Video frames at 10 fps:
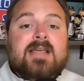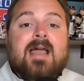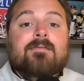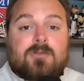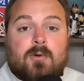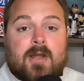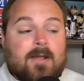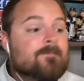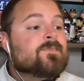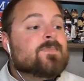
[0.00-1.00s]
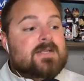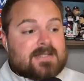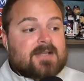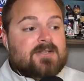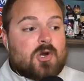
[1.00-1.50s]
they have three,
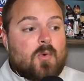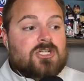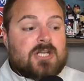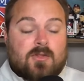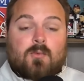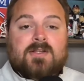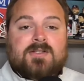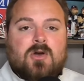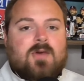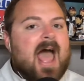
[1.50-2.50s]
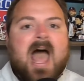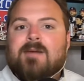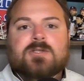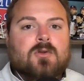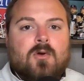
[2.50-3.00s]
to answer your question, in the red zone,
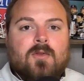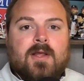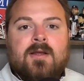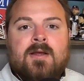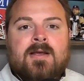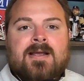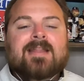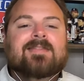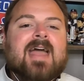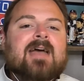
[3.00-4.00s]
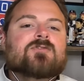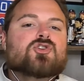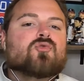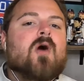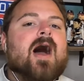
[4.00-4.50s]
absolutely. They have
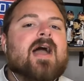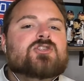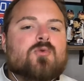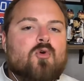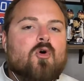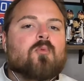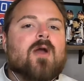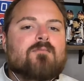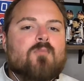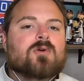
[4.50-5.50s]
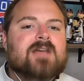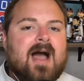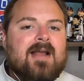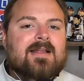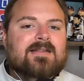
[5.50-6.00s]
tried to incorporate more
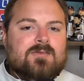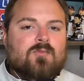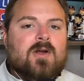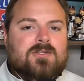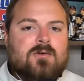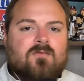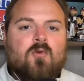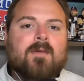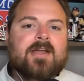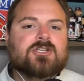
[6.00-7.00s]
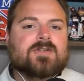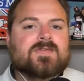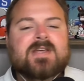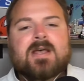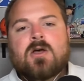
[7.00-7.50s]
tight ends in red zone
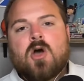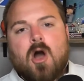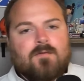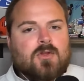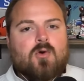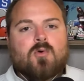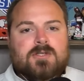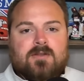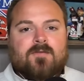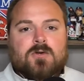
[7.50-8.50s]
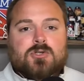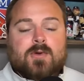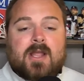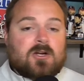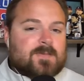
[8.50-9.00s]
formations over the course of the first 3
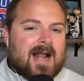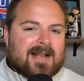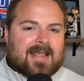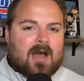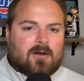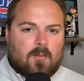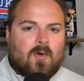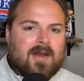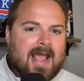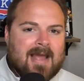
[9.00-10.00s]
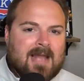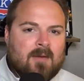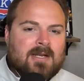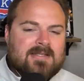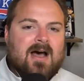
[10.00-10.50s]
years. But I can count on one hand how
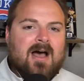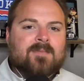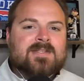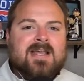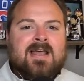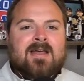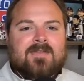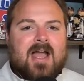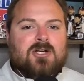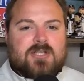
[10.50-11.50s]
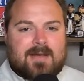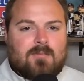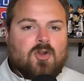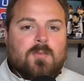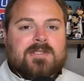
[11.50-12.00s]
many times they actually have
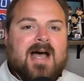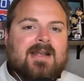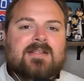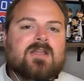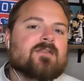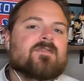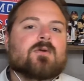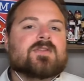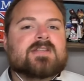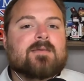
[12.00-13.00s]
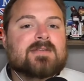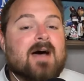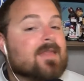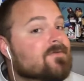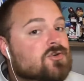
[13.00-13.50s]
multiple tight ends on the field at the same
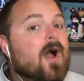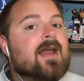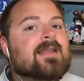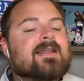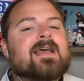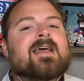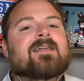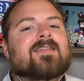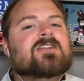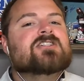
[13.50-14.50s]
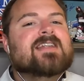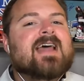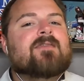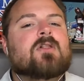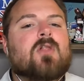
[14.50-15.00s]
time. They've tried it. They just didn't
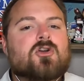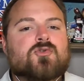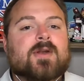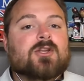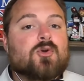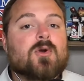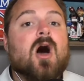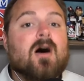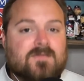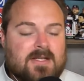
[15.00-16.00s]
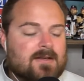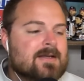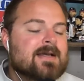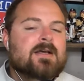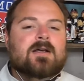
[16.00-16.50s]
have the luxury to do it often.
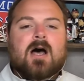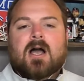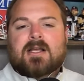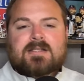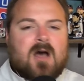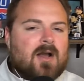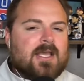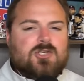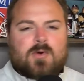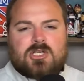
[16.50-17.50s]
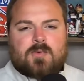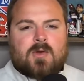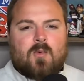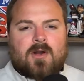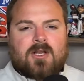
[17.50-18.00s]
Kentucky
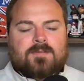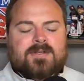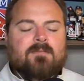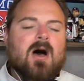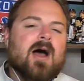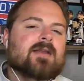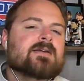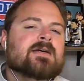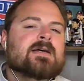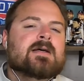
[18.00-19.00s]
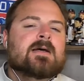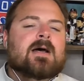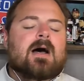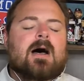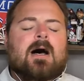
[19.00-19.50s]
2021 comes to mind.
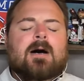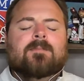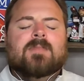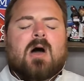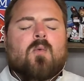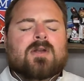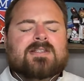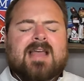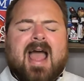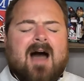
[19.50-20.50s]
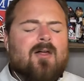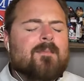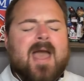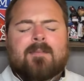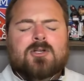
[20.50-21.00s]
I want to say
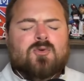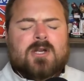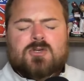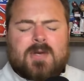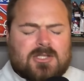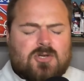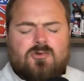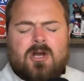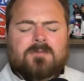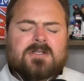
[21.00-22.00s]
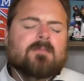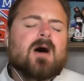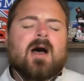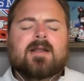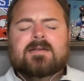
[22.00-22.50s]
Alabama 2022 comes to
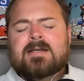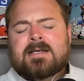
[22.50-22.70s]
mind.